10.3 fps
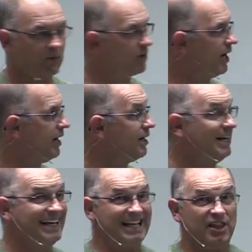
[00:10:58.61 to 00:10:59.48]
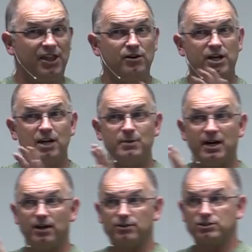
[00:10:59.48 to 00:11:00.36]
Okay, there are going to be
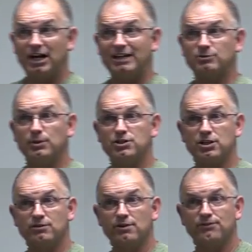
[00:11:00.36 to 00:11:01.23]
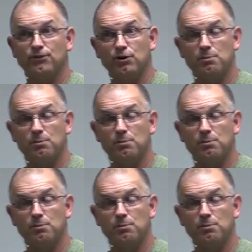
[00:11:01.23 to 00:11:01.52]
other times when he's going to refer